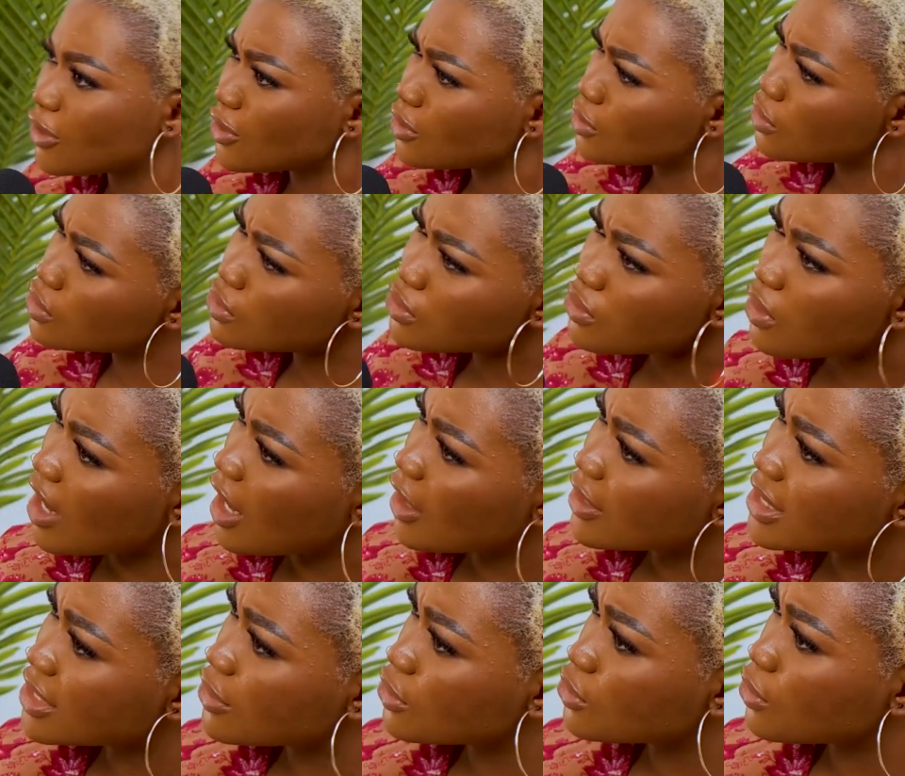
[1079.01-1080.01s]
You saw how
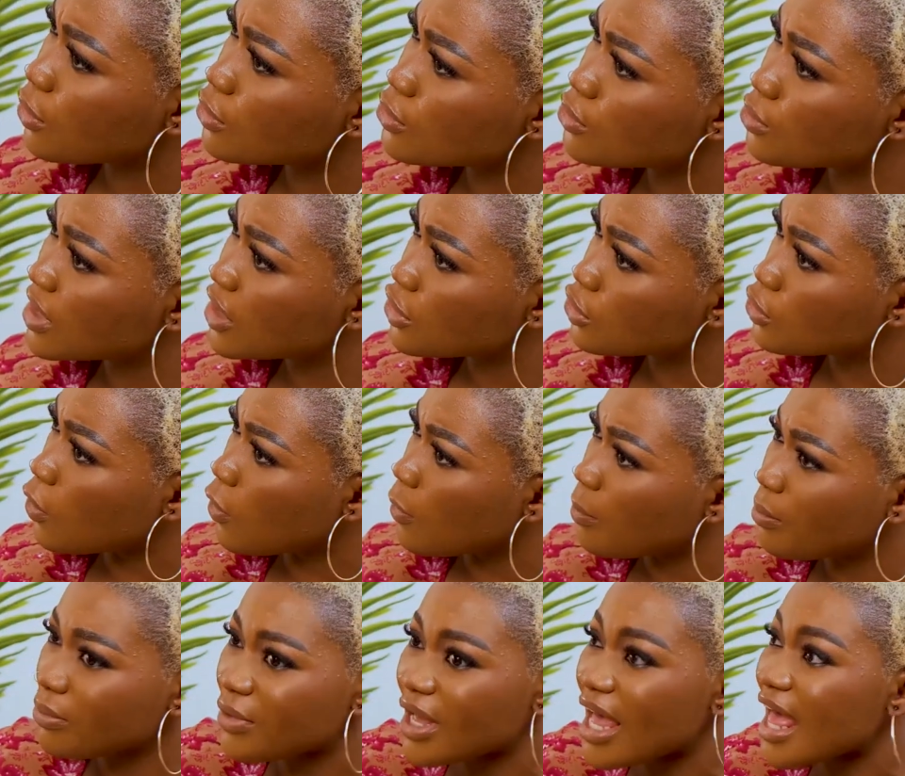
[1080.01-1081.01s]
TikTok took it
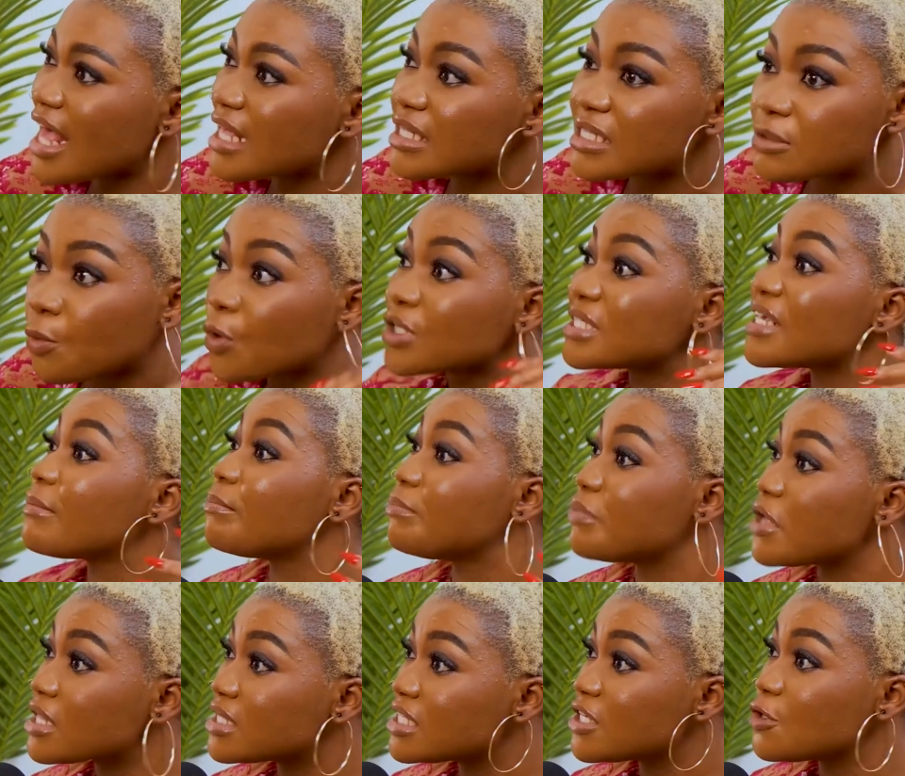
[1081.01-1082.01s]
up. It was a
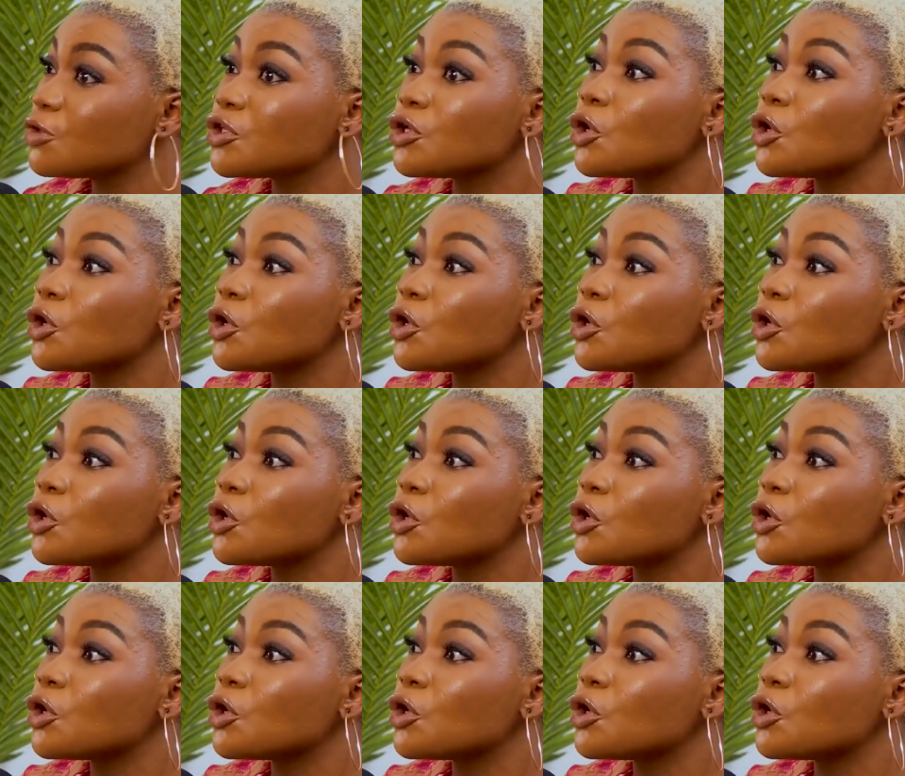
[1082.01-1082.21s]
big deal.